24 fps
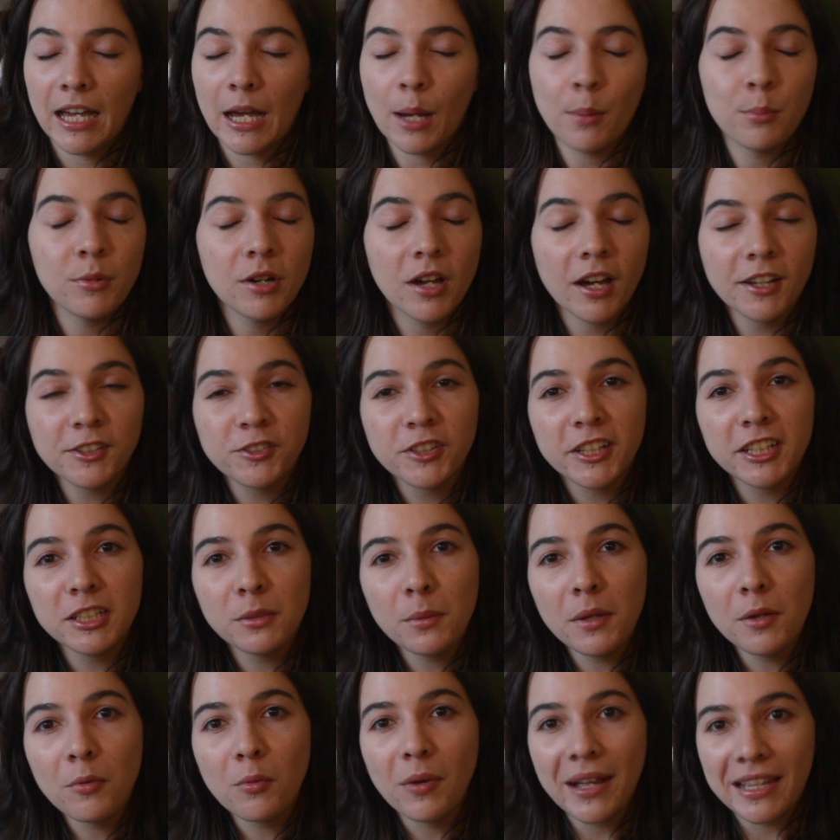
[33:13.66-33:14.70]
I'm not trying to
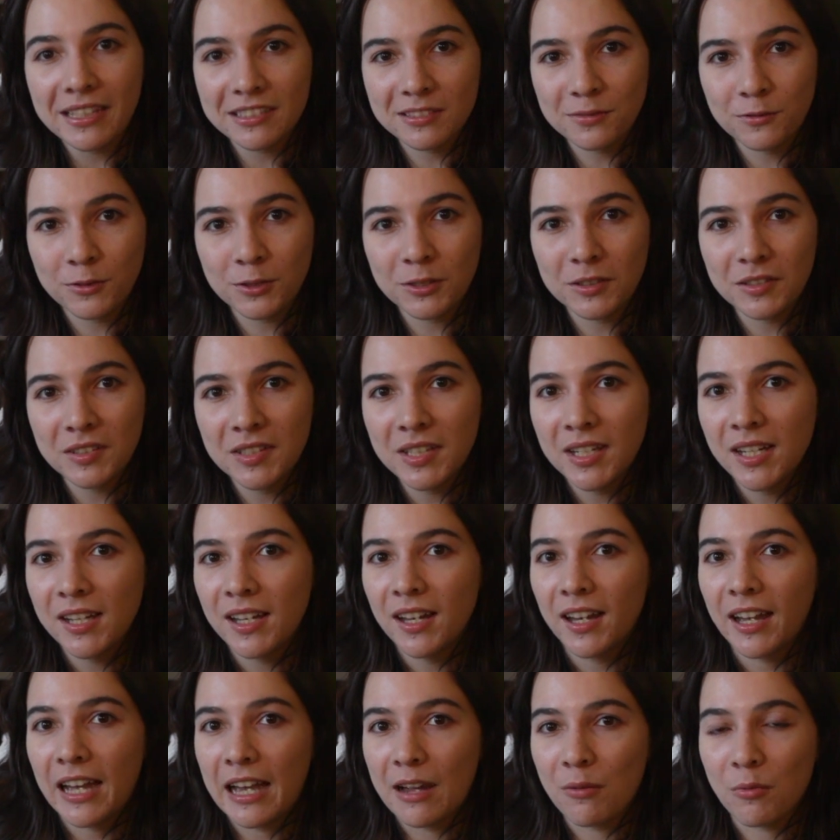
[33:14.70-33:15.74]
be wasteful.
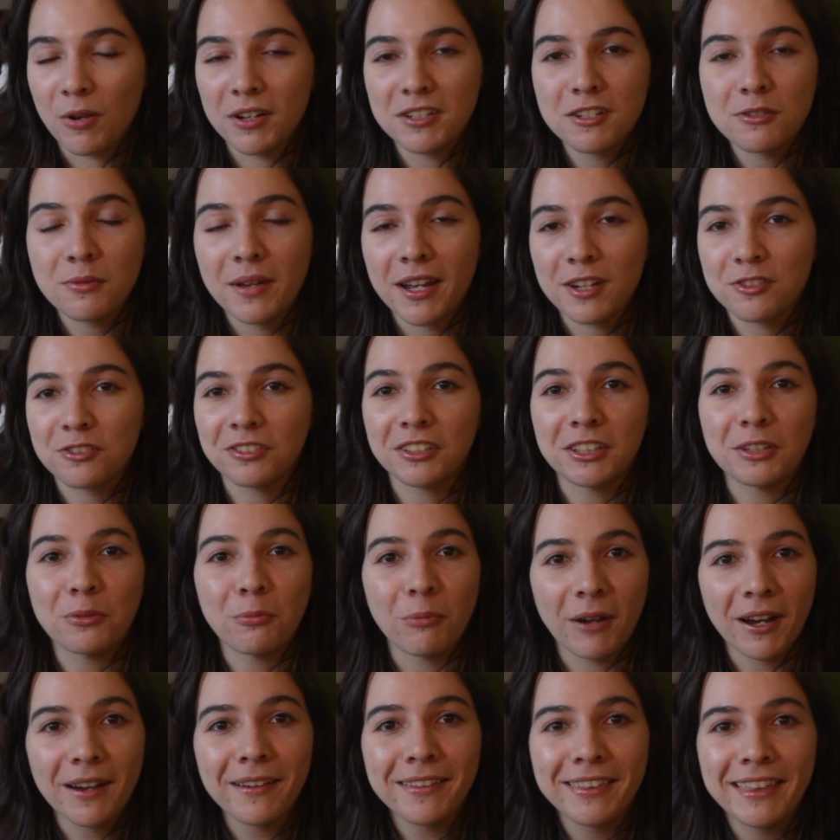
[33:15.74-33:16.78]
I want to actually
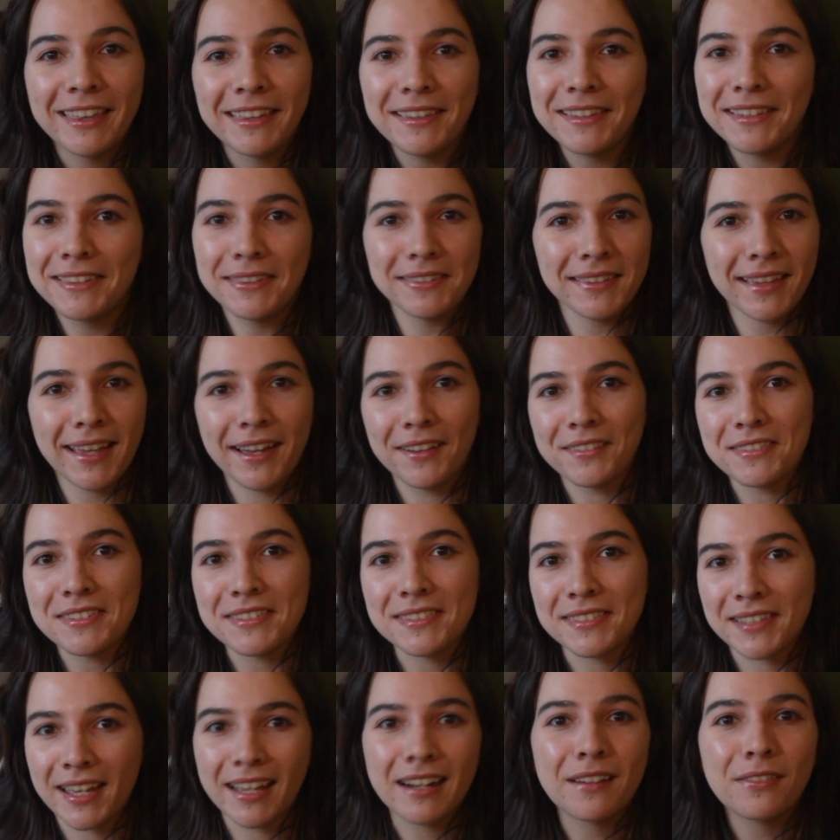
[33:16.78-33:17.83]
wear these
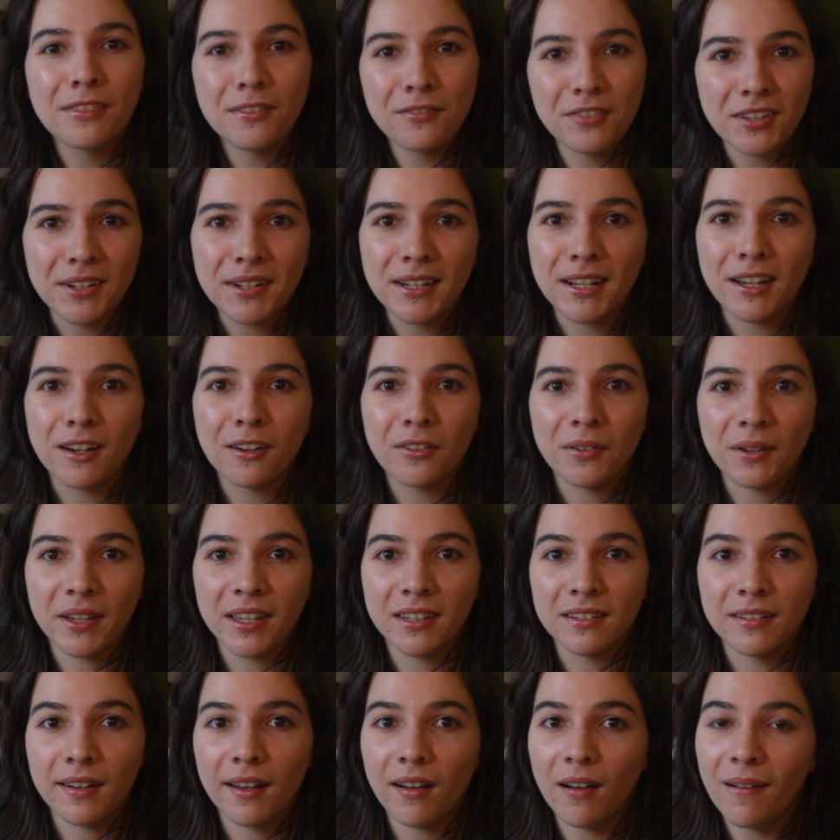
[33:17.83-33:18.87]
outside of the video,
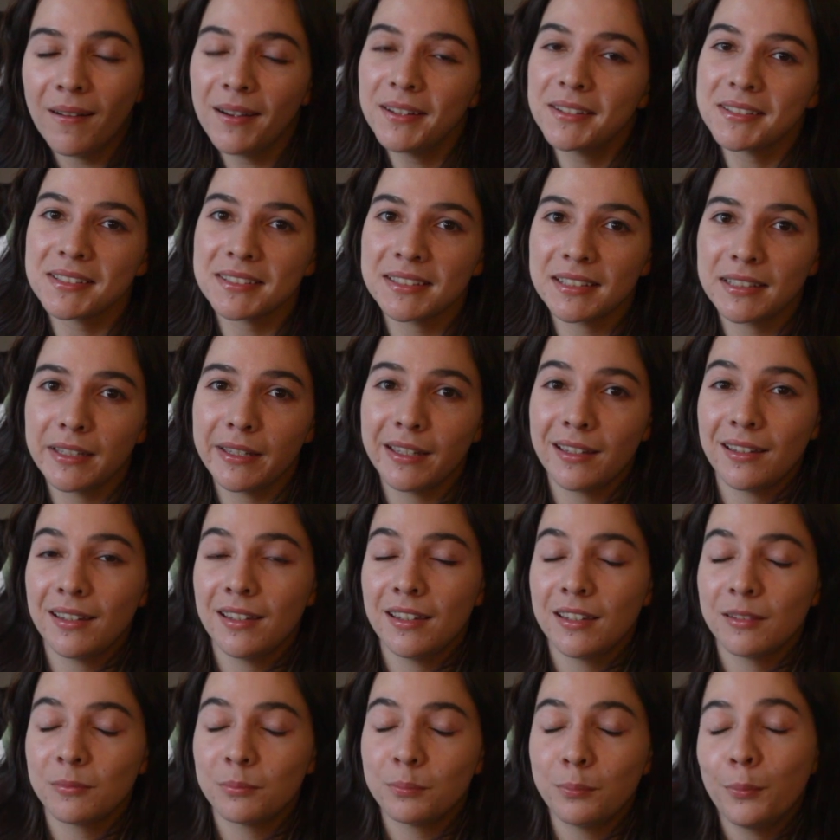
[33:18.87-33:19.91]
and honestly,
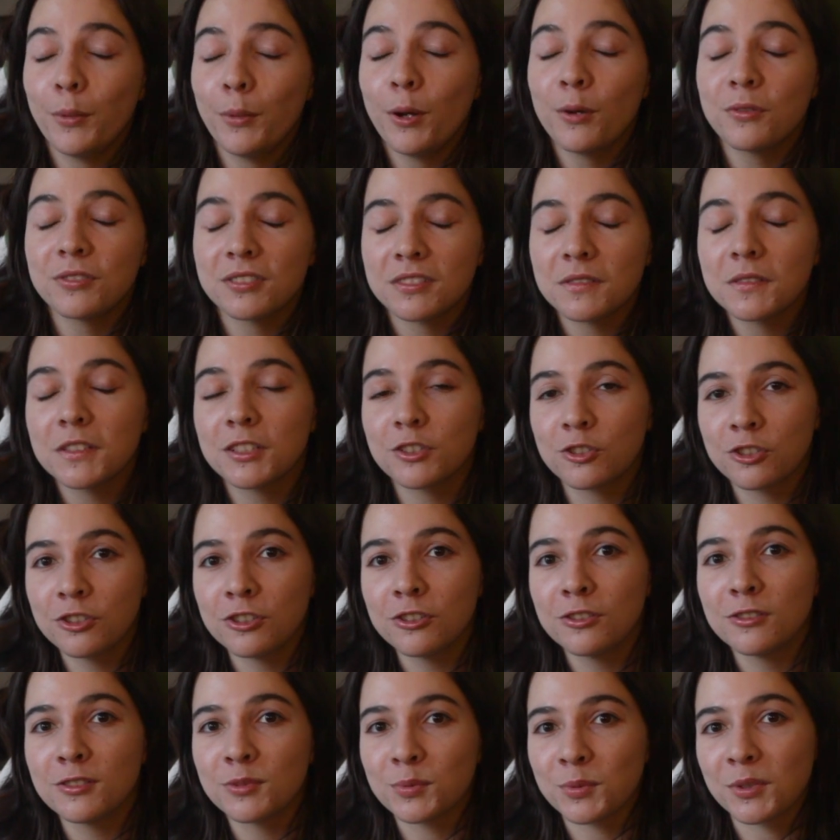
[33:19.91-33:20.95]
most of the
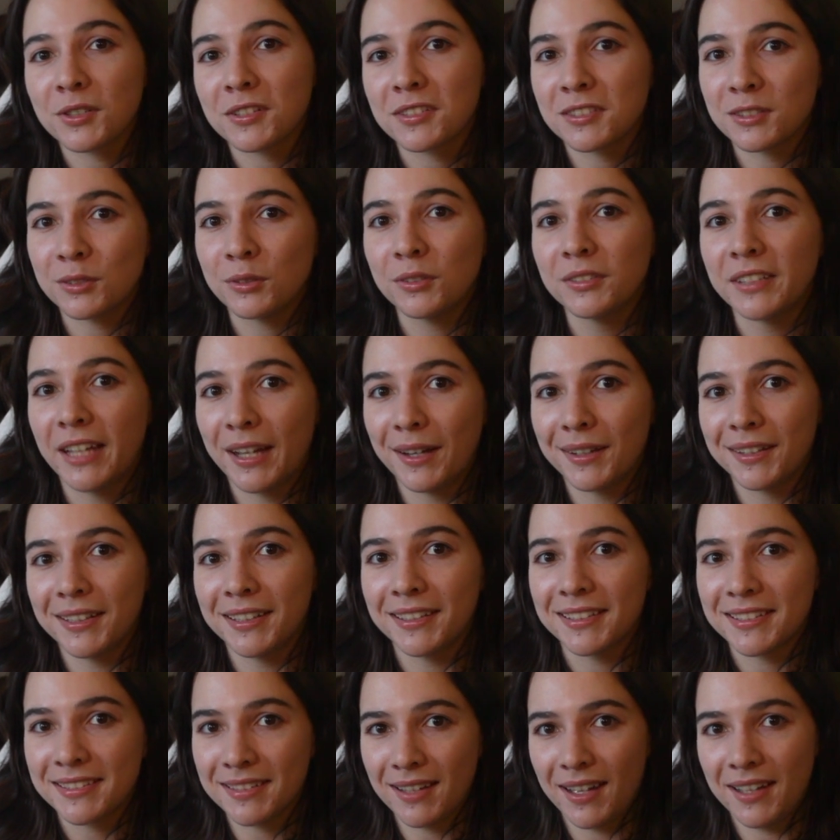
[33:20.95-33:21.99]
shoes were sold out in
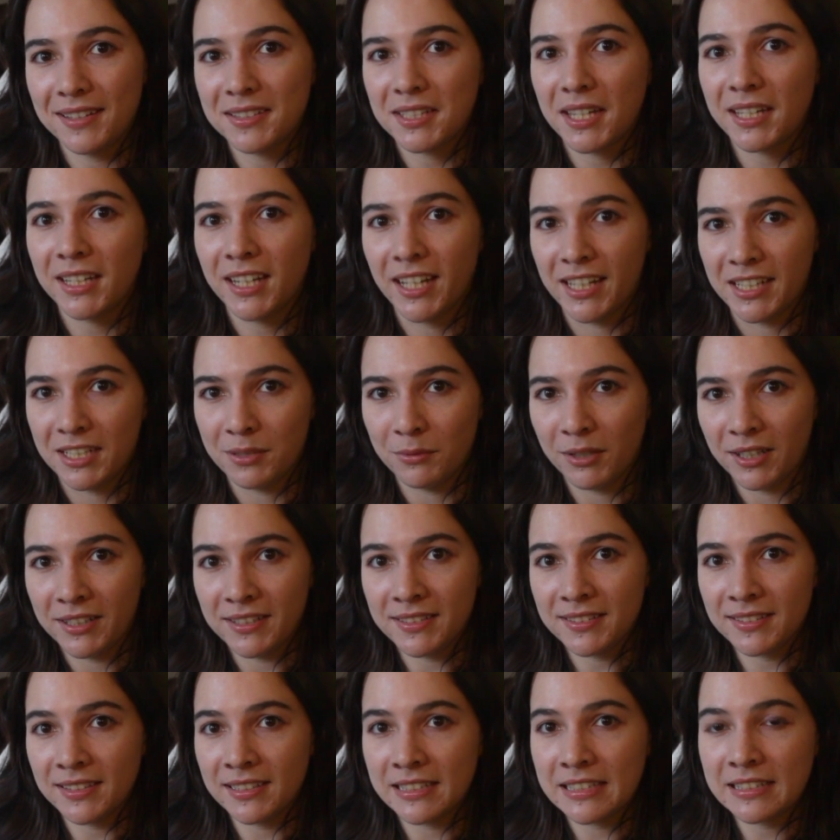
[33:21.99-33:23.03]
a size eight
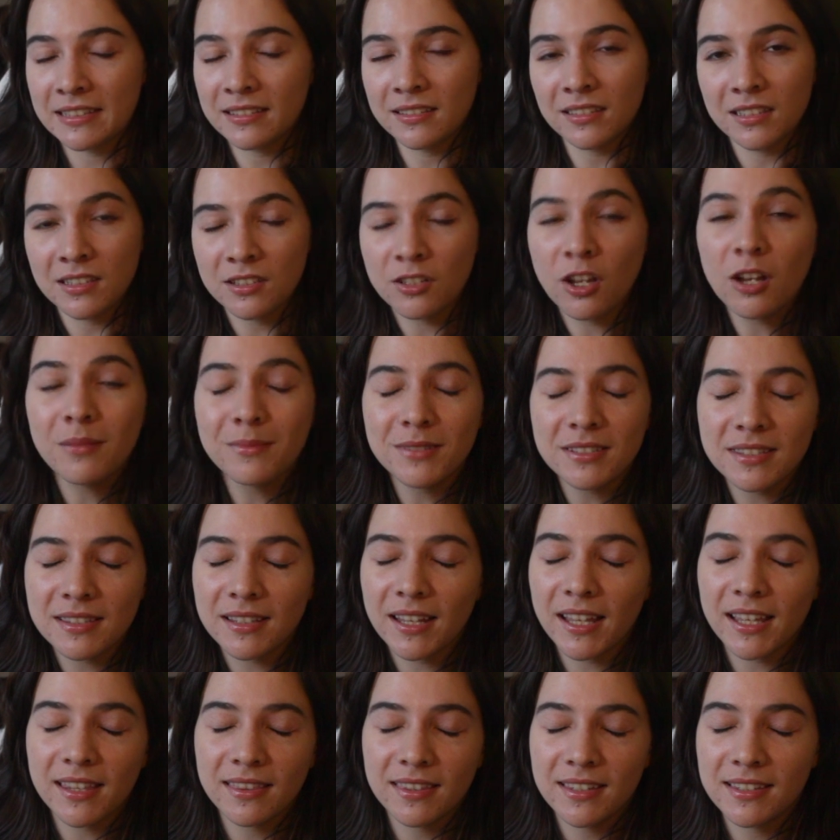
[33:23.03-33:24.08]
anyways. It's it's almost
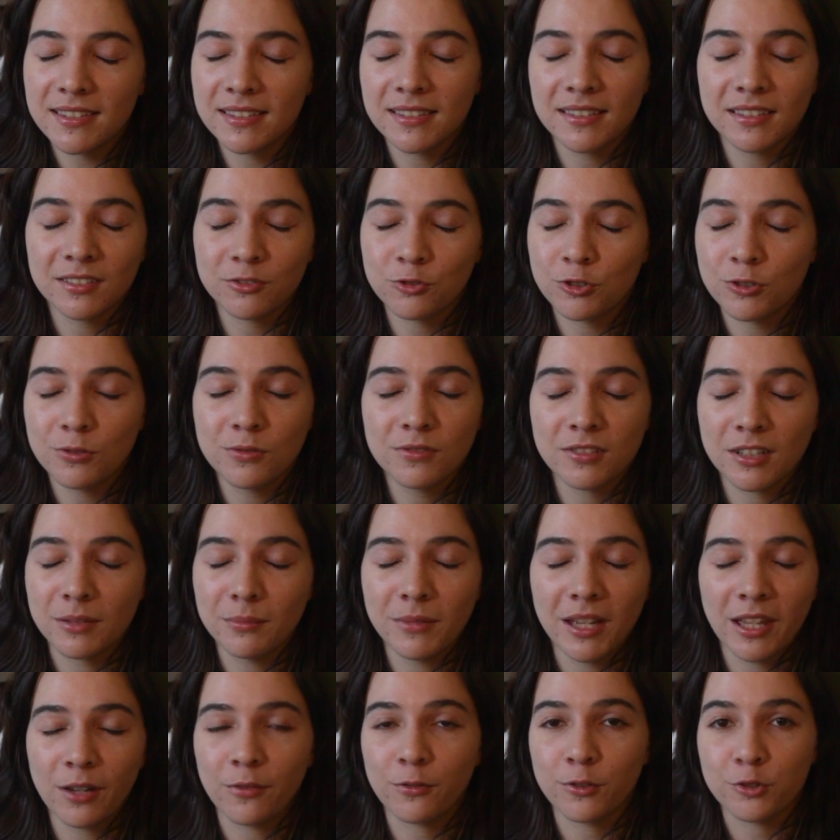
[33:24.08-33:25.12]
like these shoes are
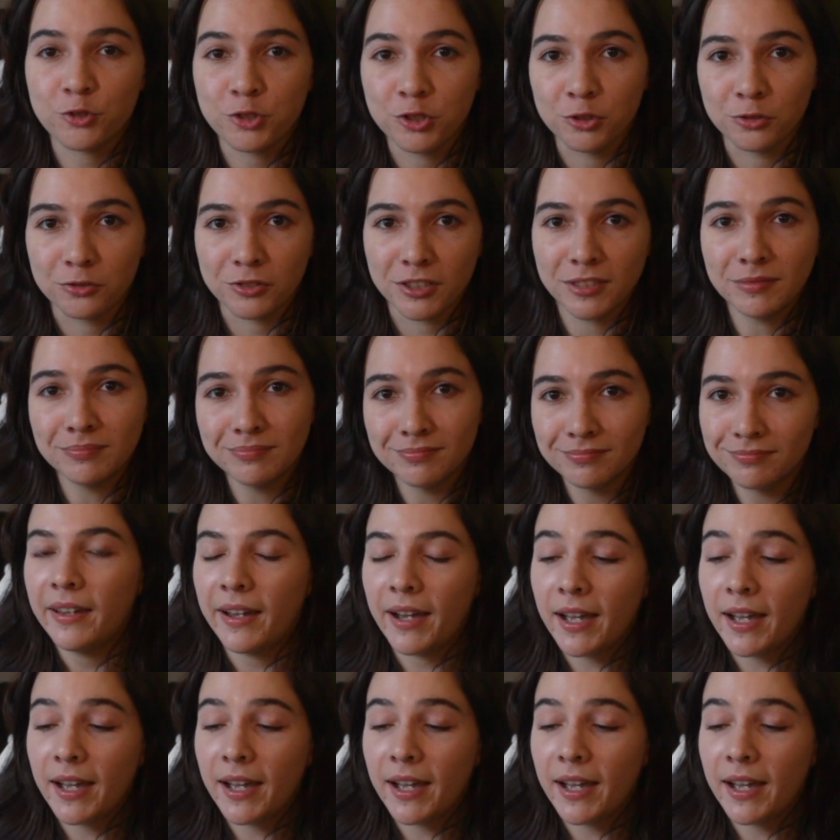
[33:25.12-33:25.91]
made for children.